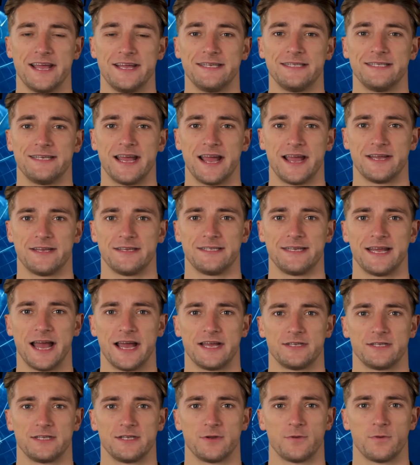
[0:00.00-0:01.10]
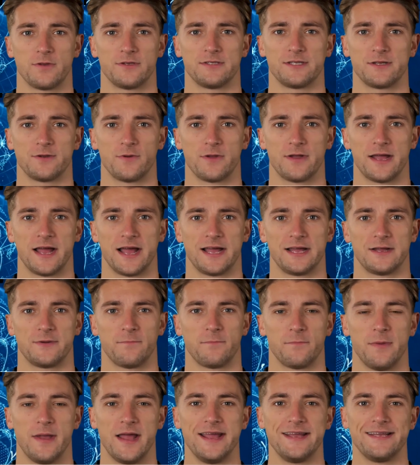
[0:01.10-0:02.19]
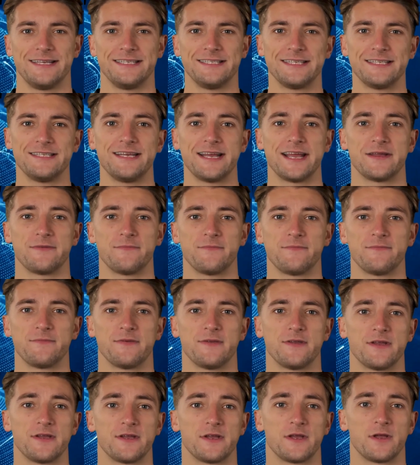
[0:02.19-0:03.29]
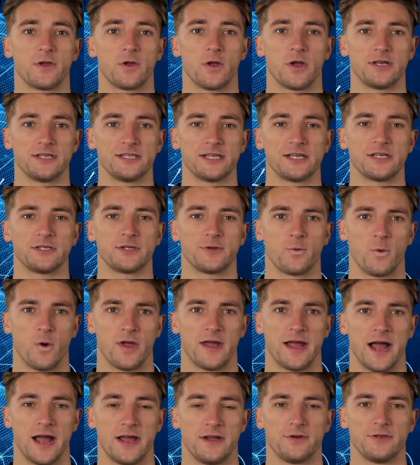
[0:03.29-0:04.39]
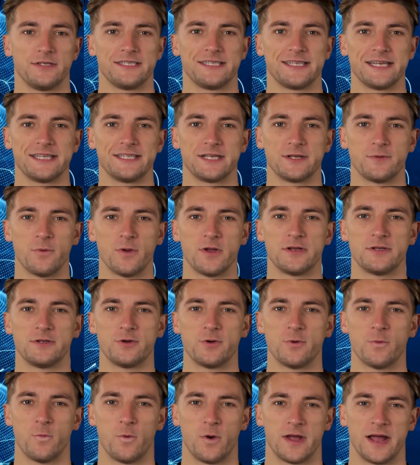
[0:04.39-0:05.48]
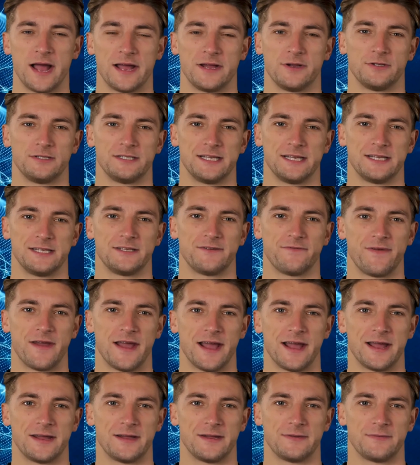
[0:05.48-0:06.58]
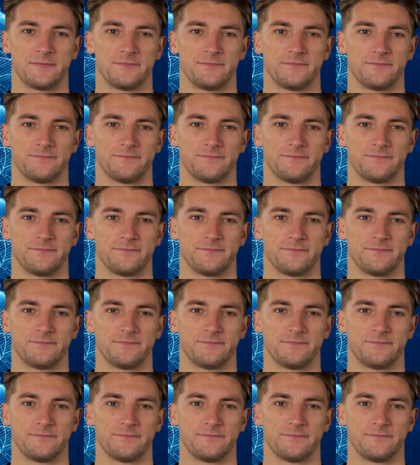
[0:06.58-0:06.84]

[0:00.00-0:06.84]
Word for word: N10-009 Practice Exam. Questions 161 through 165.